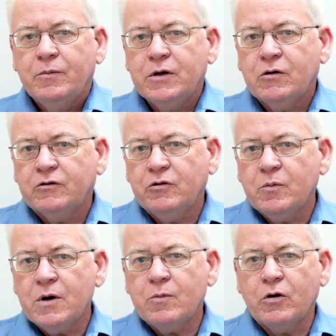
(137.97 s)
because
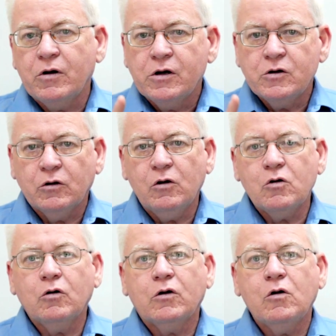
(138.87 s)
remember your
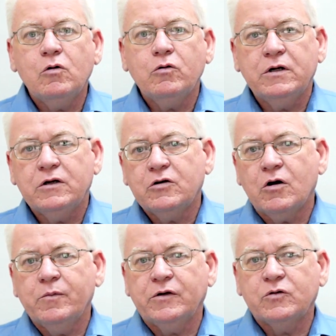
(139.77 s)
local code
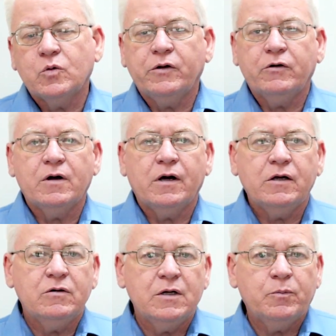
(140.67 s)
determines whether or
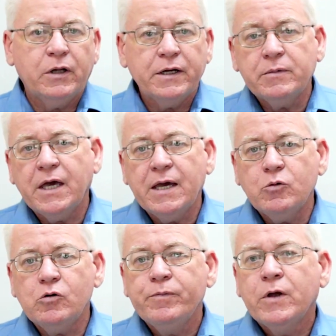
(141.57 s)
not you need plenum
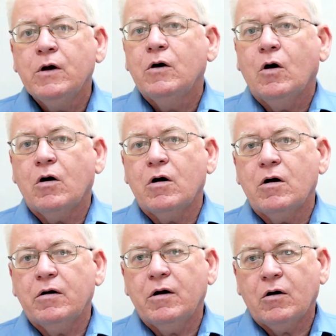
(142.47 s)
cable or,